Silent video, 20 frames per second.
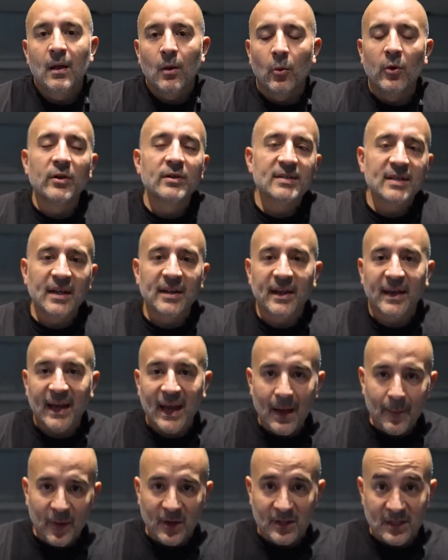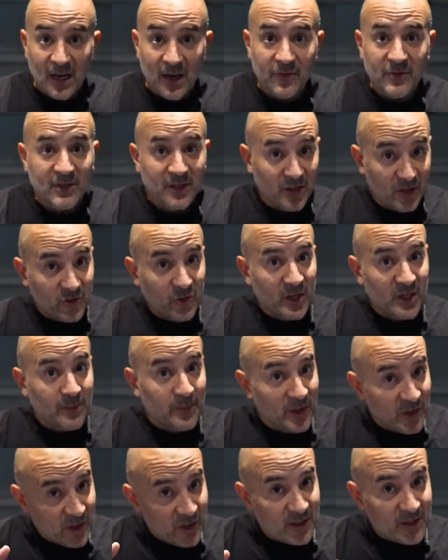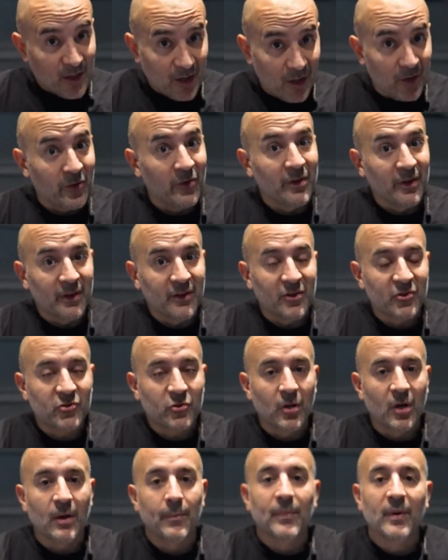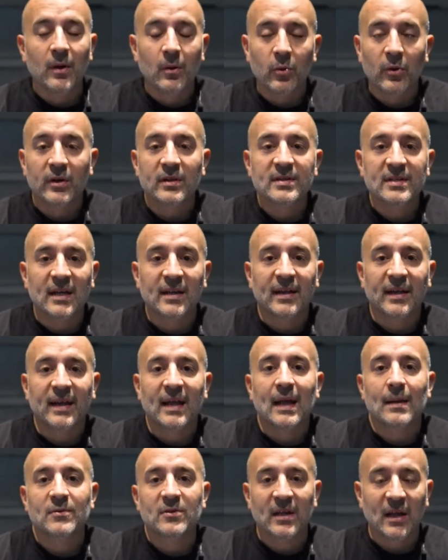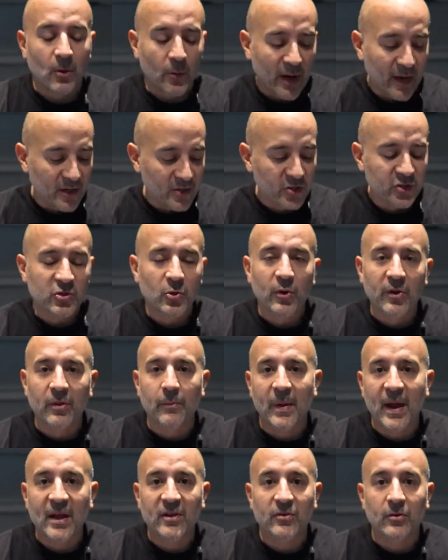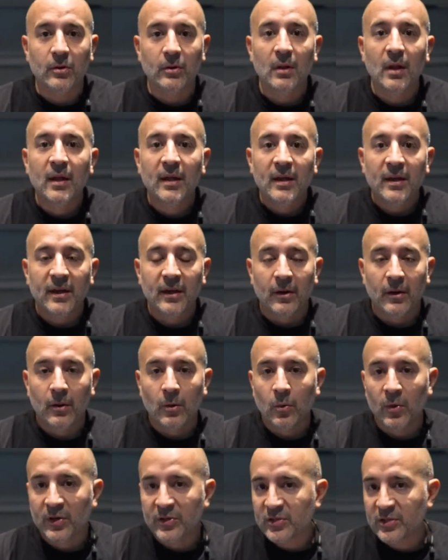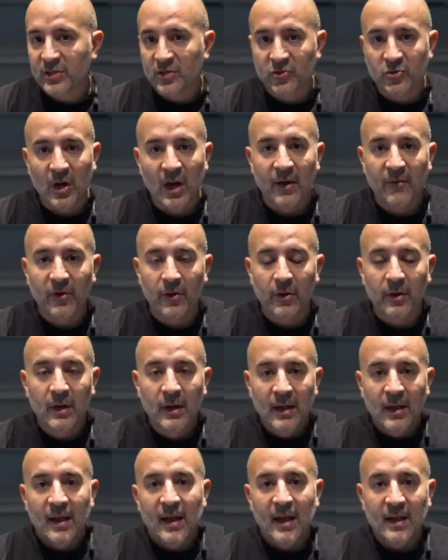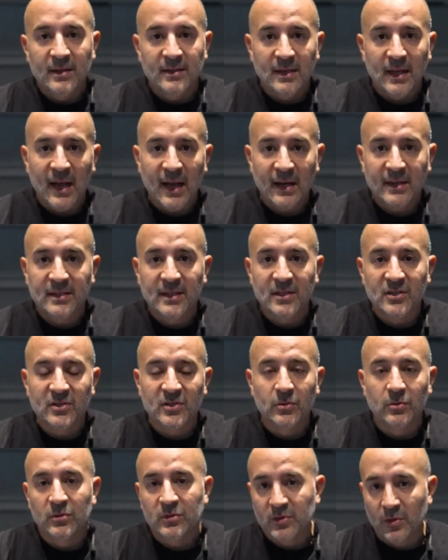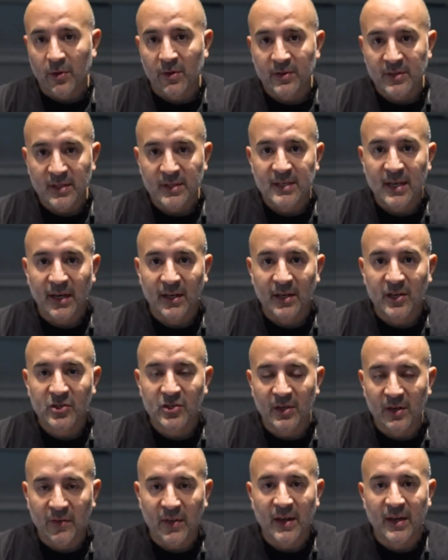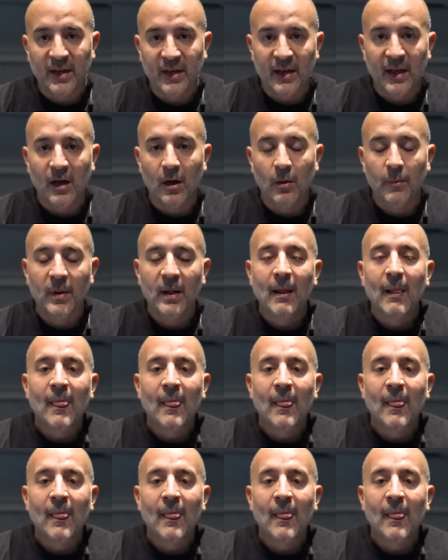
We're inside the cab because obviously the transmission is underneath the truck, but we're inside the cab so that way I can just show you the manual here, which the driver has access to and so does the technician if they need help.